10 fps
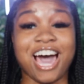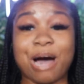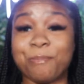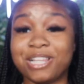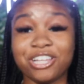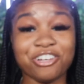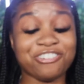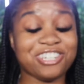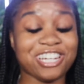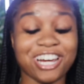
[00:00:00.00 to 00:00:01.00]
I'm a
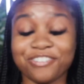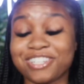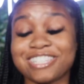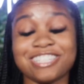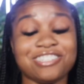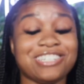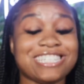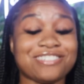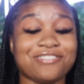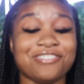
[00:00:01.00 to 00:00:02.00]
little nervous to do
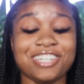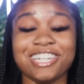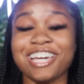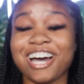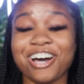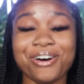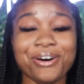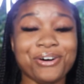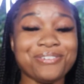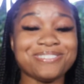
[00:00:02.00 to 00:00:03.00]
this
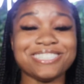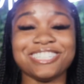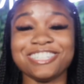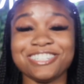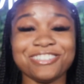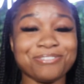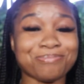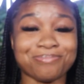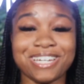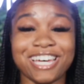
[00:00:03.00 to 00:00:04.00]
video,
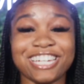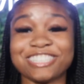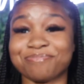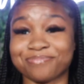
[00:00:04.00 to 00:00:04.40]
but